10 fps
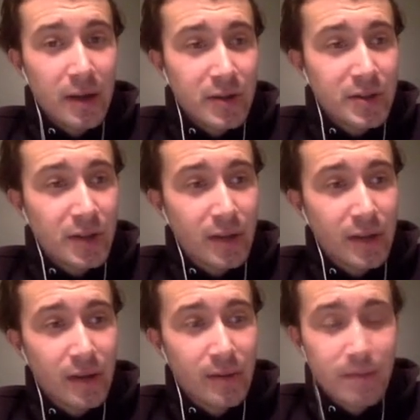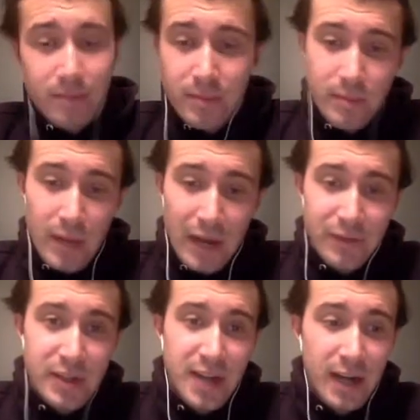So then
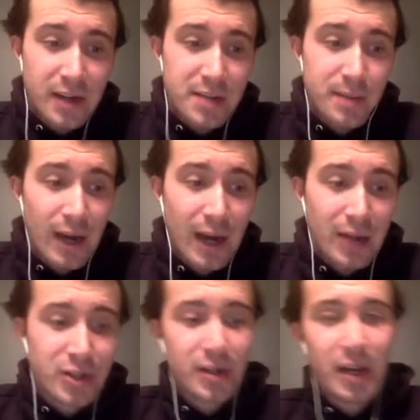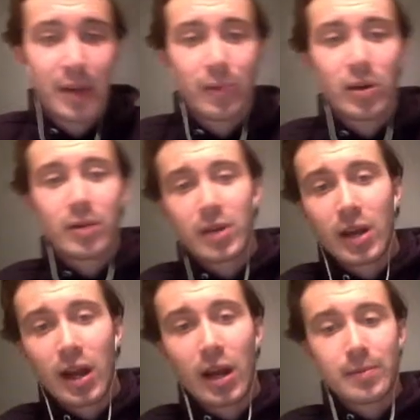have the 10 as my action camera,
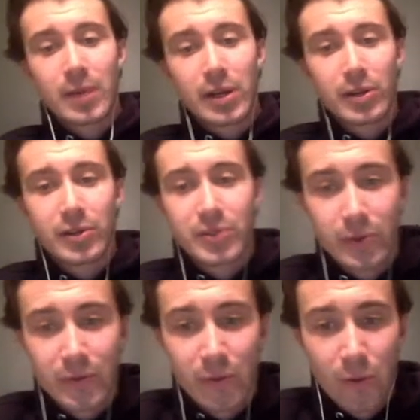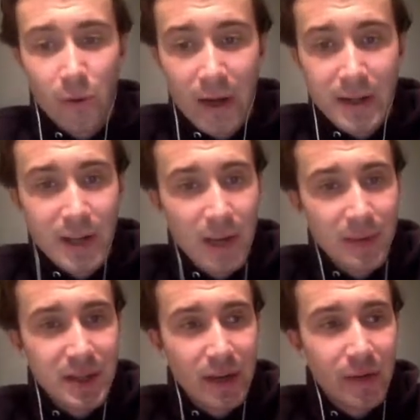kind of like my go-to for all that type
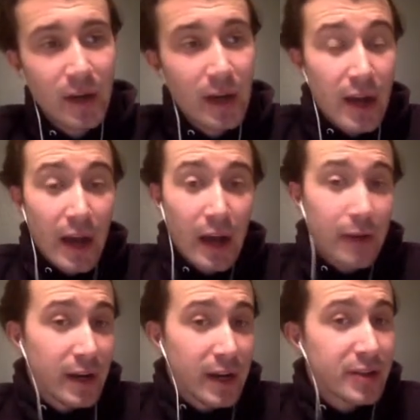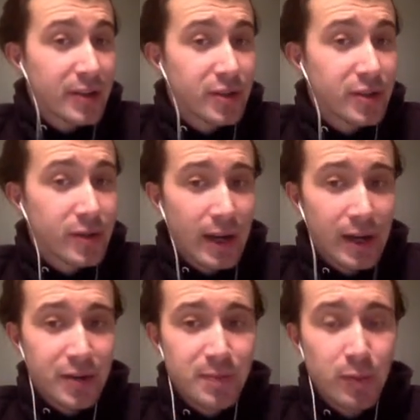of stuff. And if I need to, I
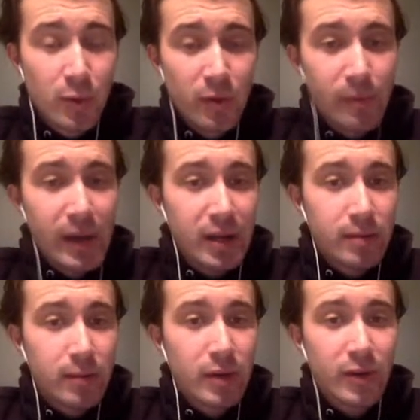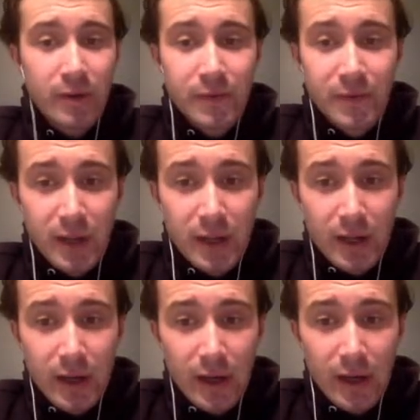can just pull the Media Mod off of
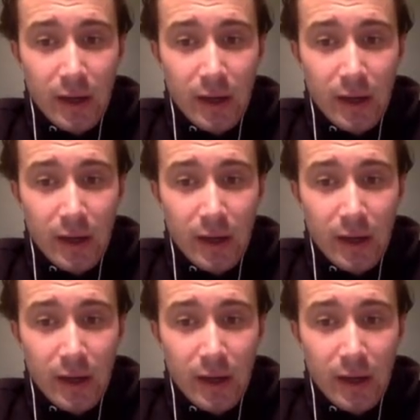the